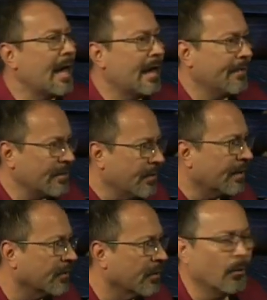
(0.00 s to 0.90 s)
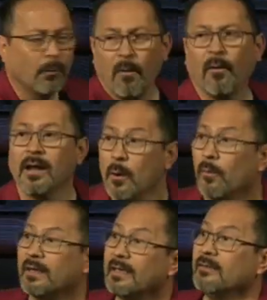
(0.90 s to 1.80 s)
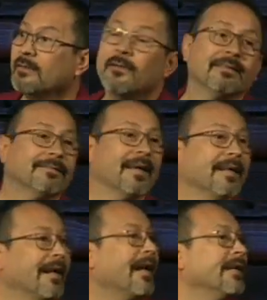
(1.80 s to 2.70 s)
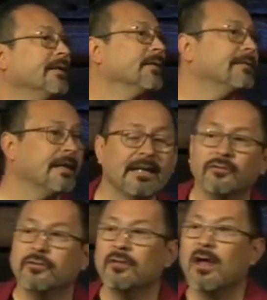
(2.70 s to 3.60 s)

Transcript: And, and then you guys are going to go to war. Well, King Saul decided, ah, you know, it's taking too